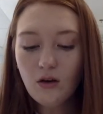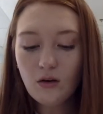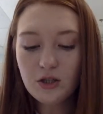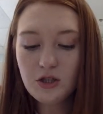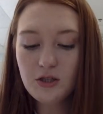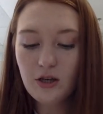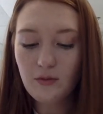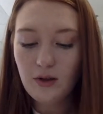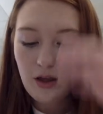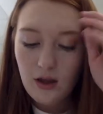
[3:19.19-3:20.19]
Question 2.
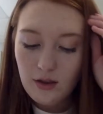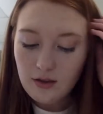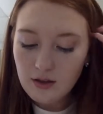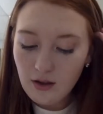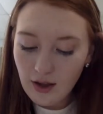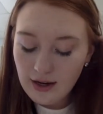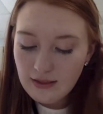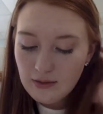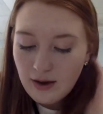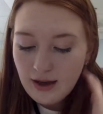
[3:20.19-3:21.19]
The decline of
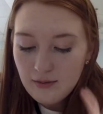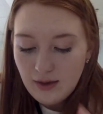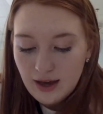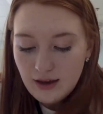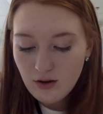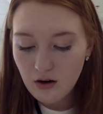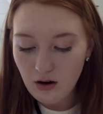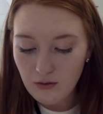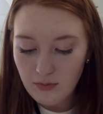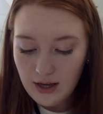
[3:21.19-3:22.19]
the Maya may have
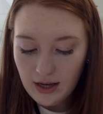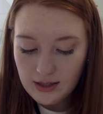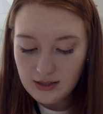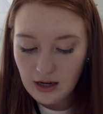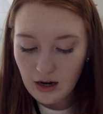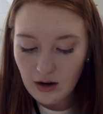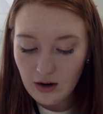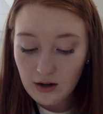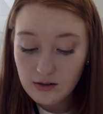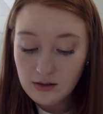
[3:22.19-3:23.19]
occurred because
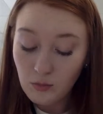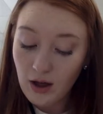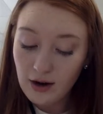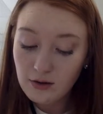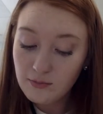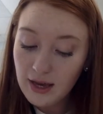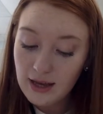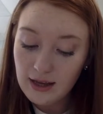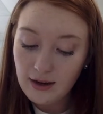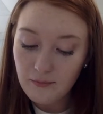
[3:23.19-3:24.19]
their supply or
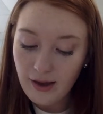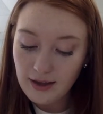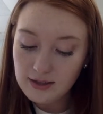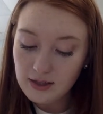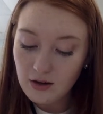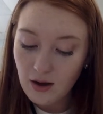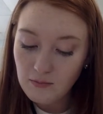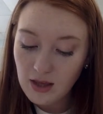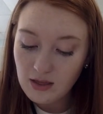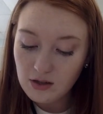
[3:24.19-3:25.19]
demand of maize did not
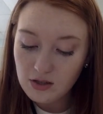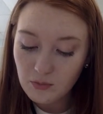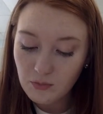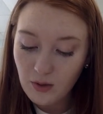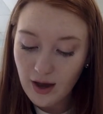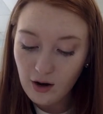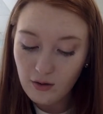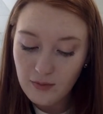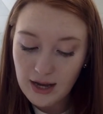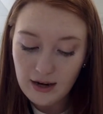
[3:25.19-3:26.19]
meet their supply or
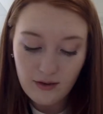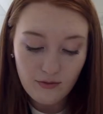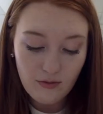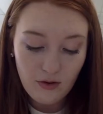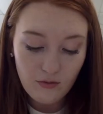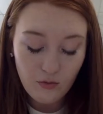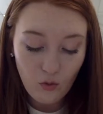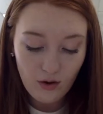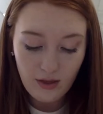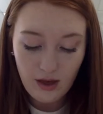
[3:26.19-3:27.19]
demand
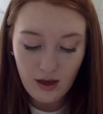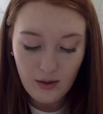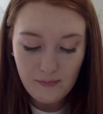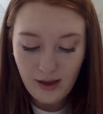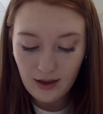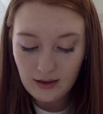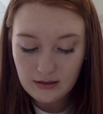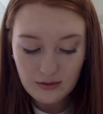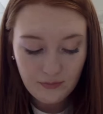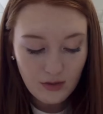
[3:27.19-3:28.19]
for the
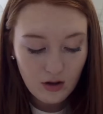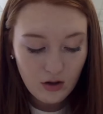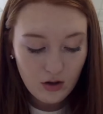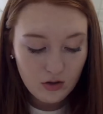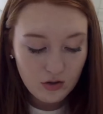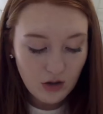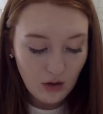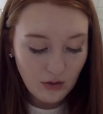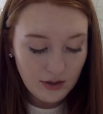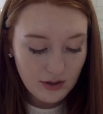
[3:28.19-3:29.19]
maize.
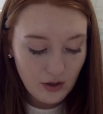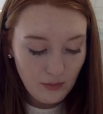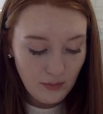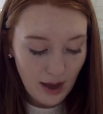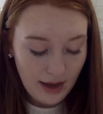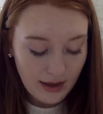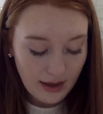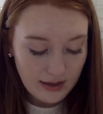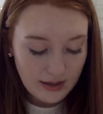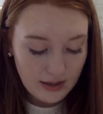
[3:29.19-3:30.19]
So let's go back
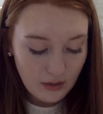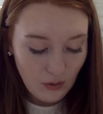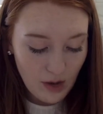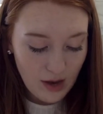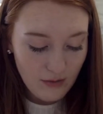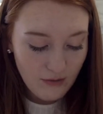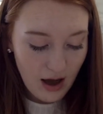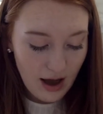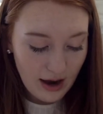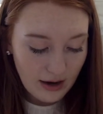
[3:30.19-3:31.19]
and see where we can
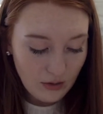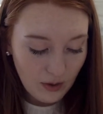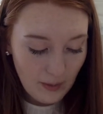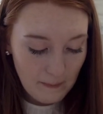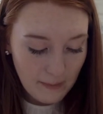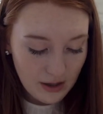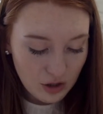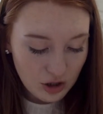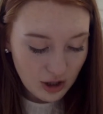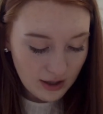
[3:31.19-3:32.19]
find where it
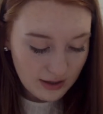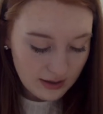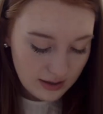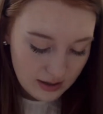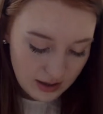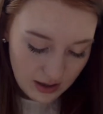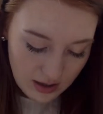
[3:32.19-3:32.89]
mentions.